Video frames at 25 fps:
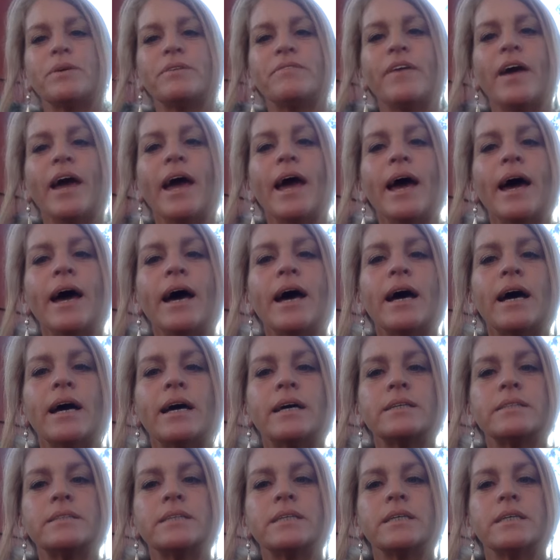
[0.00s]
we've
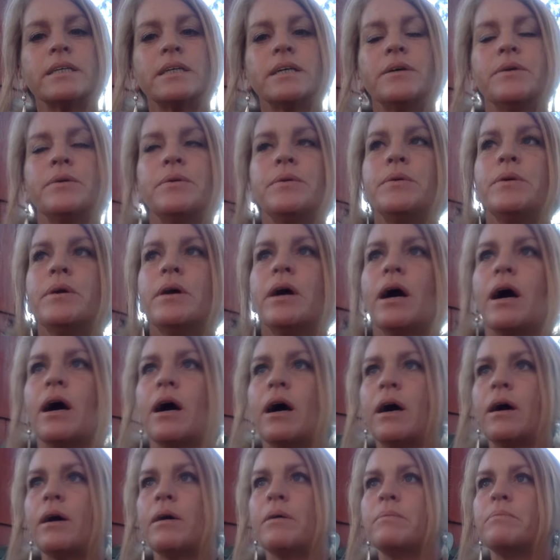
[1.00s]
had
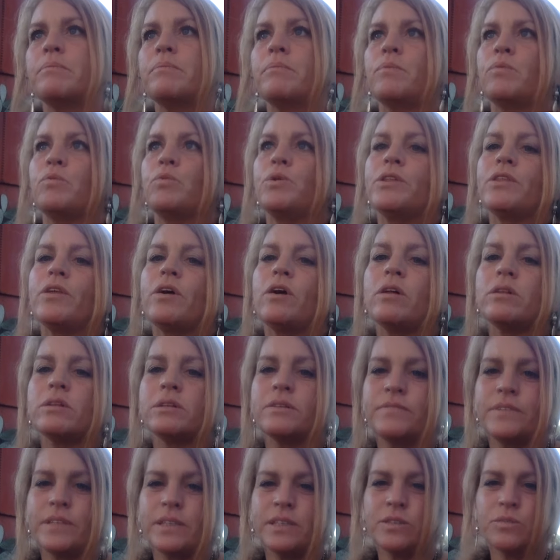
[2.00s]
um, with all
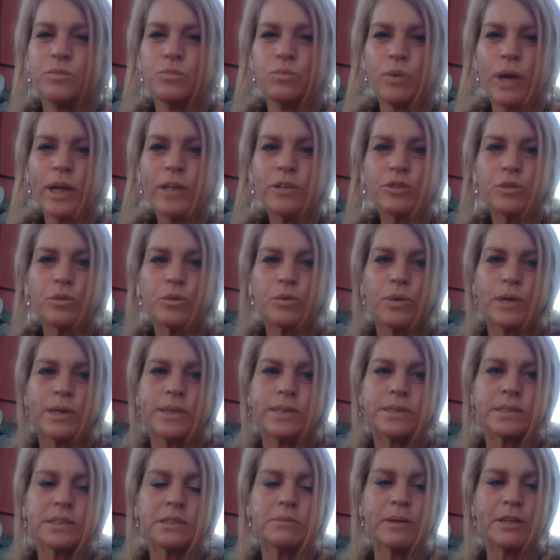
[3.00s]
of these
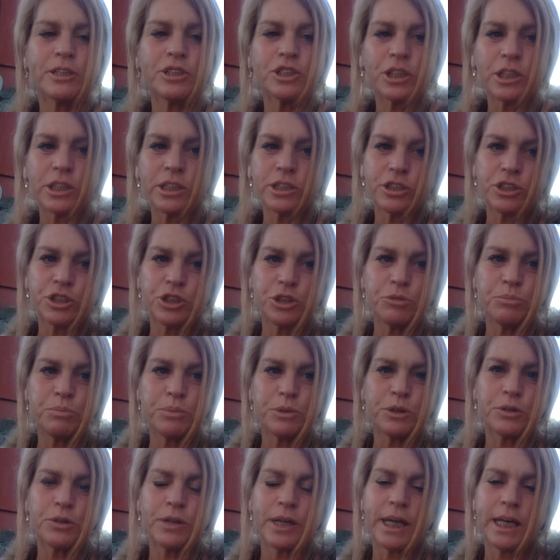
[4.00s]
retrogrades, especially
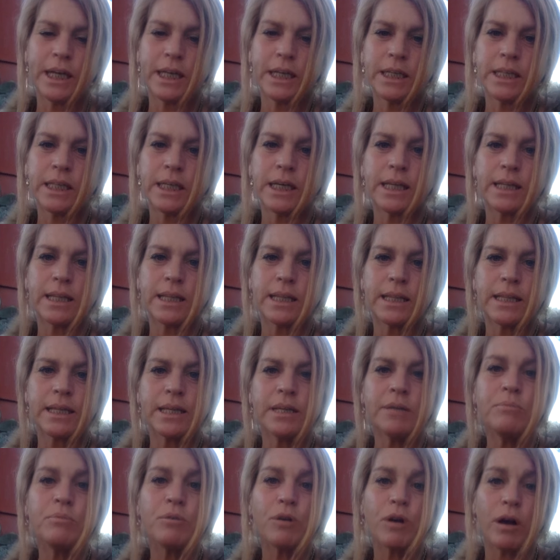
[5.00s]
Jupiter in
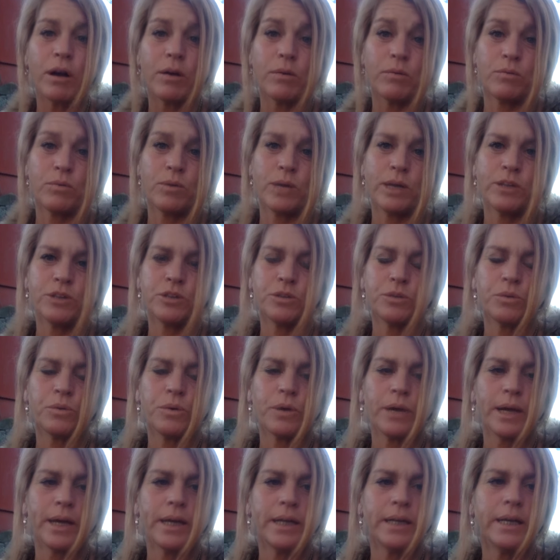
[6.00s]
Libra
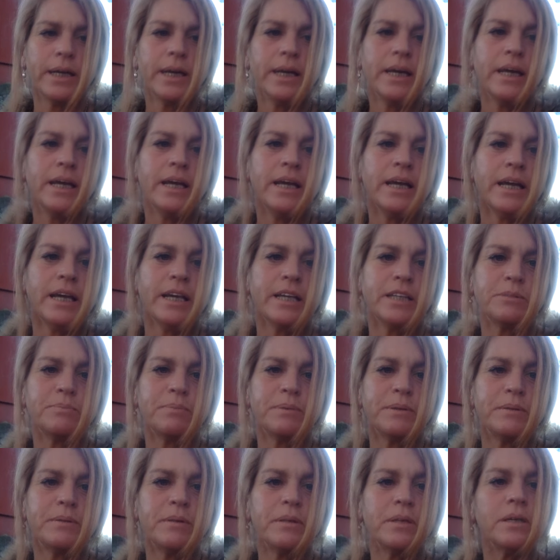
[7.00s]
retrograde, it's
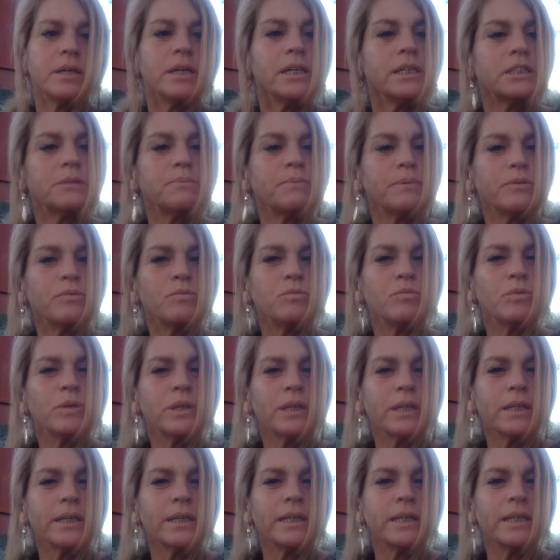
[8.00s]
been it's been
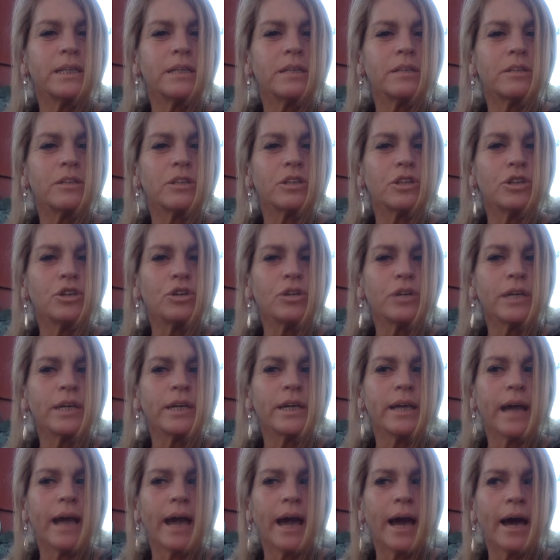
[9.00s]
really
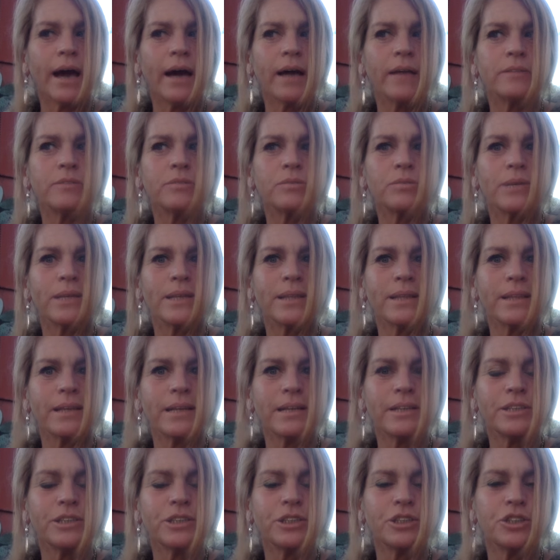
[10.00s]
looking at
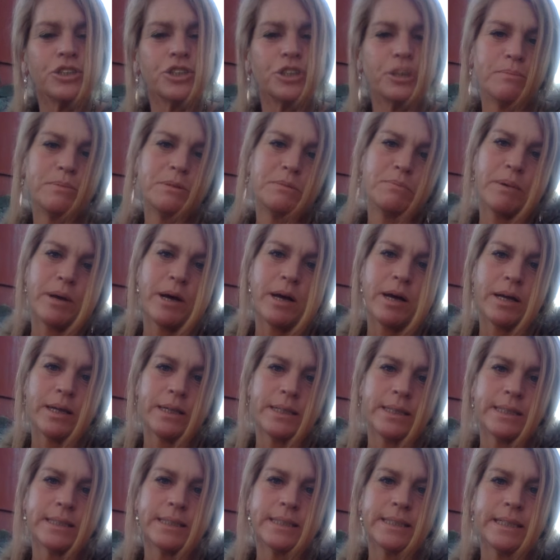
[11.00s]
relationships
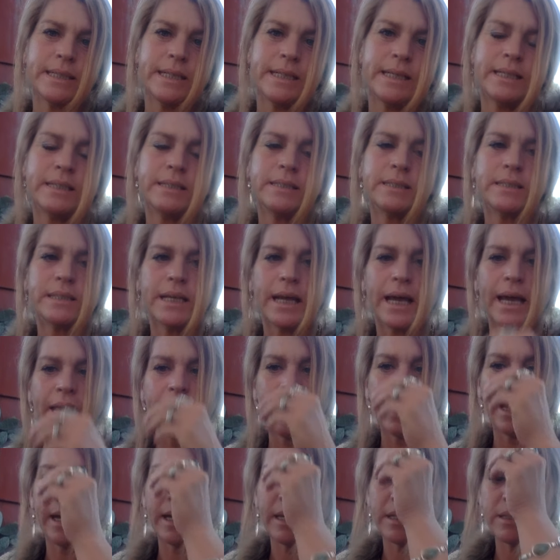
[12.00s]
behind the scenes
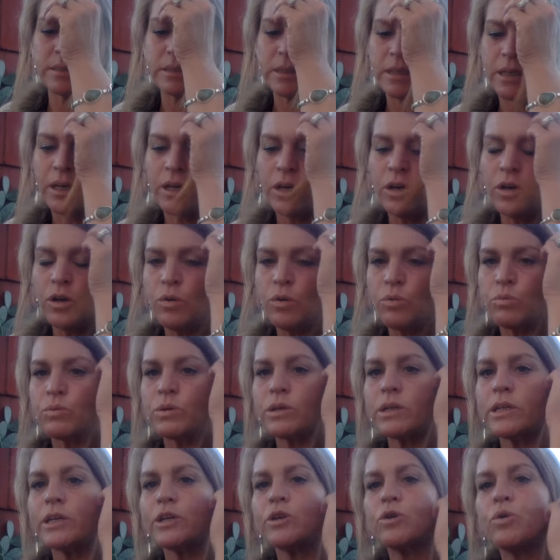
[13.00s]
and
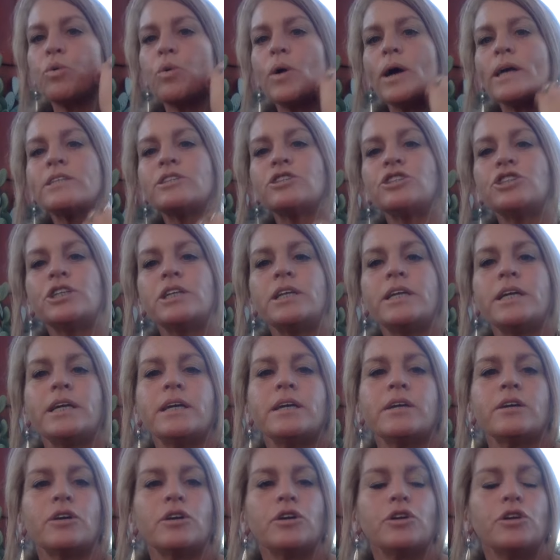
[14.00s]
really
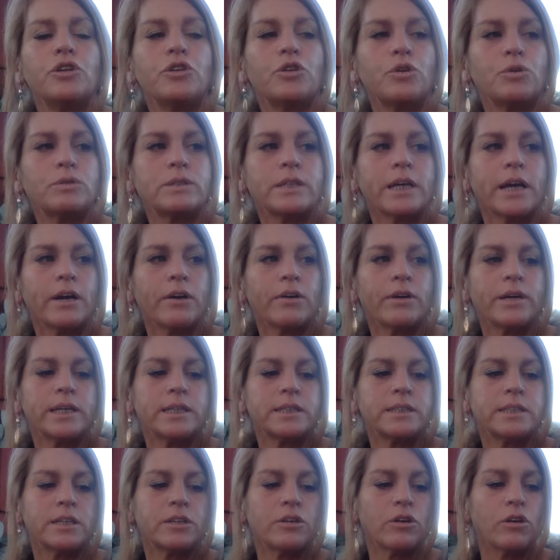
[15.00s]
questioning those
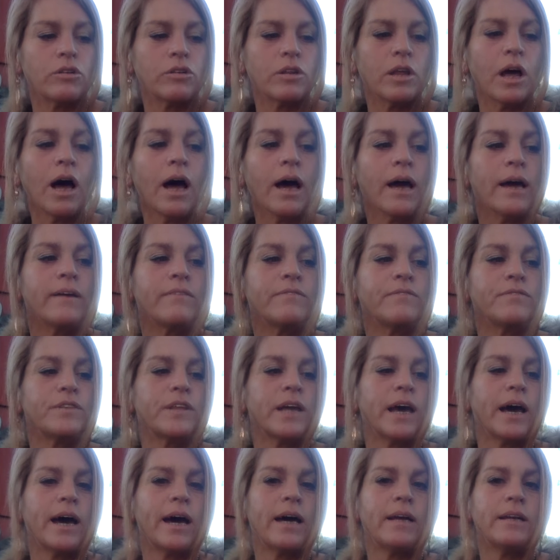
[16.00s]
areas in our life
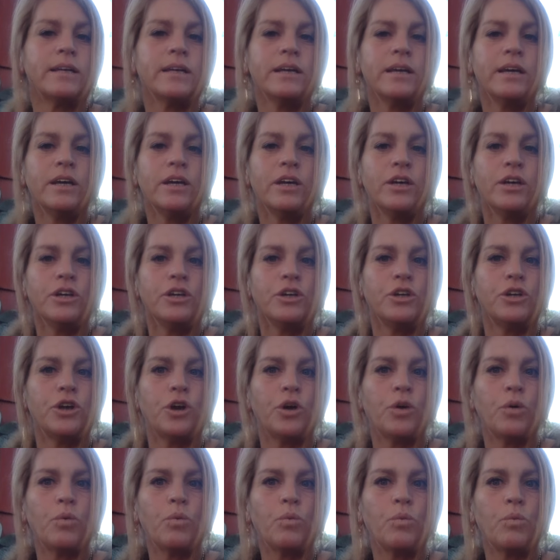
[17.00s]
that you
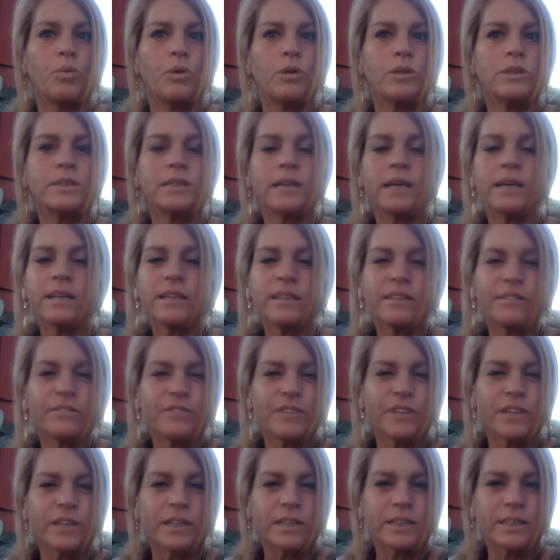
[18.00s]
know we're suddenly
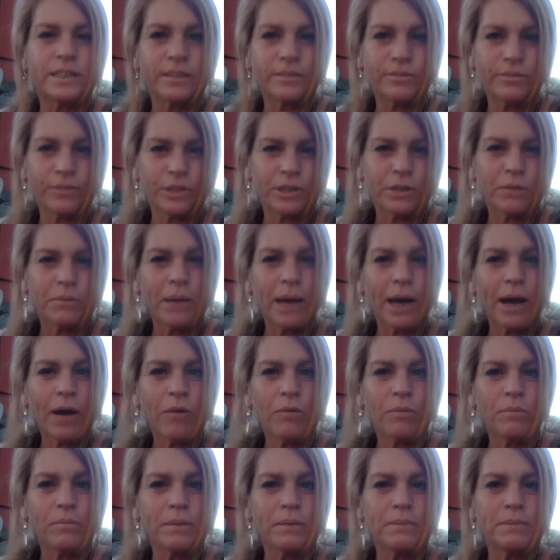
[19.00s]
feeling different
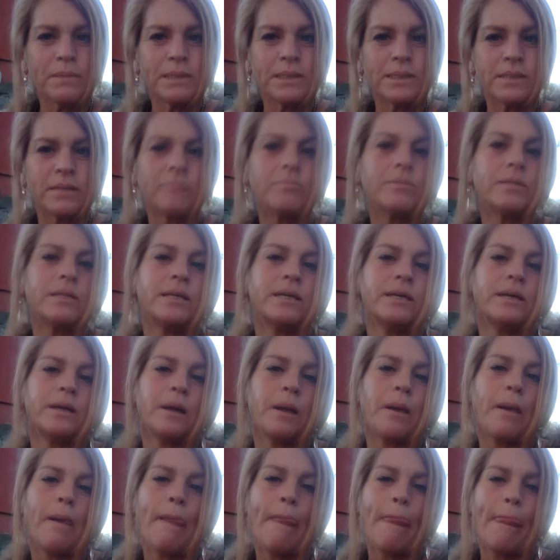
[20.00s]
about. Maybe
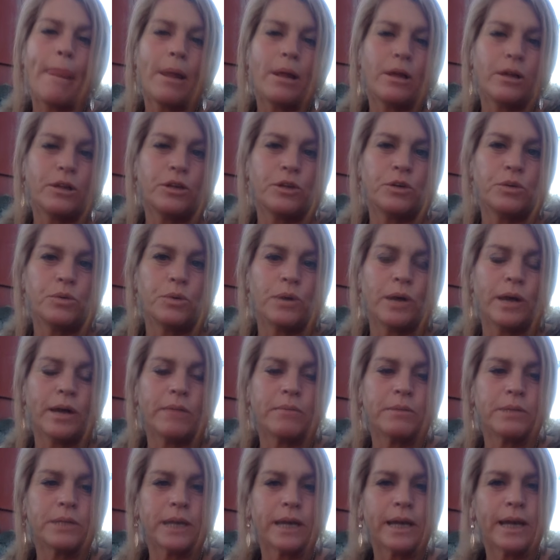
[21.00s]
something you were
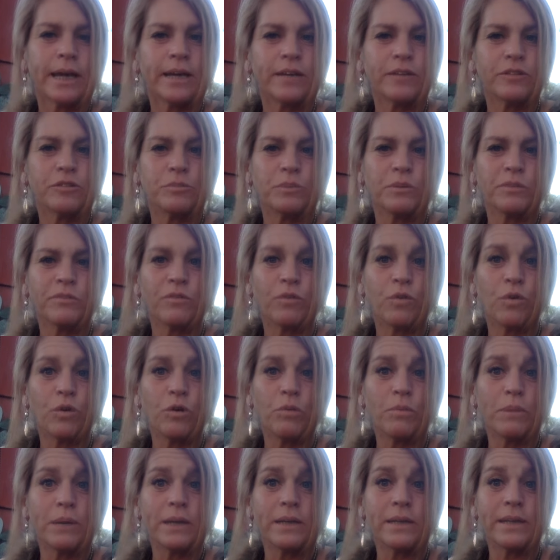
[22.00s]
able to handle
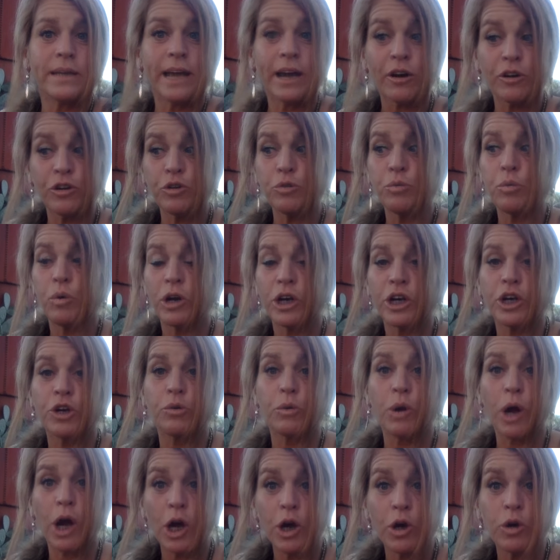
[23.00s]
before, but now you want to
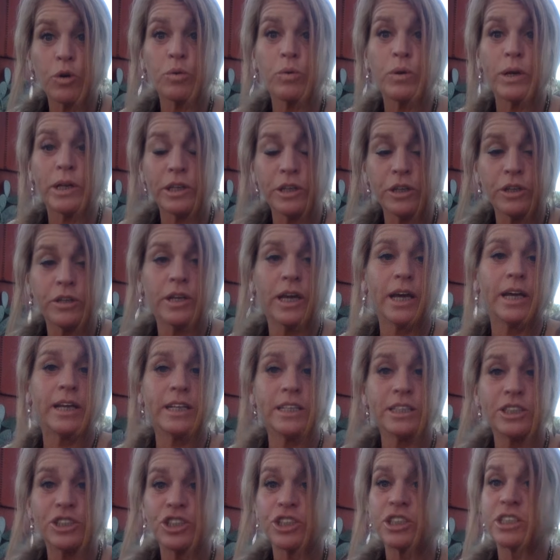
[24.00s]
grow and
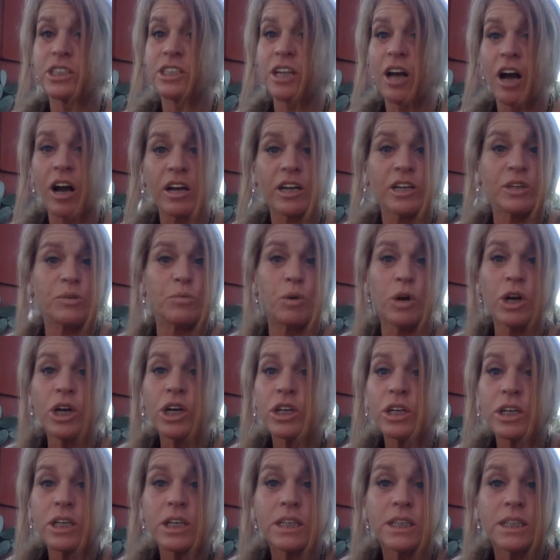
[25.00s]
and it's just not going to
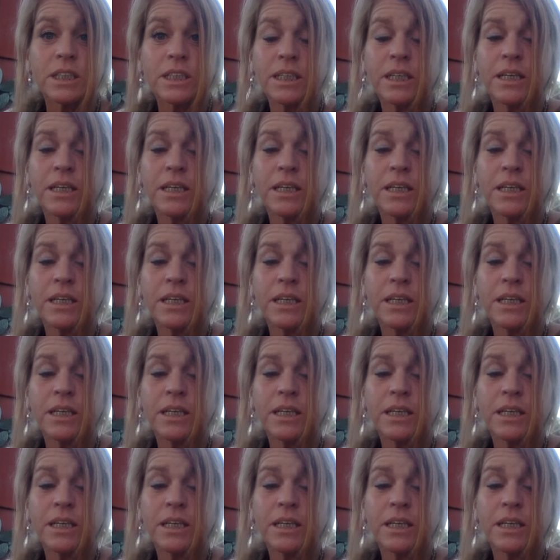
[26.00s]
work.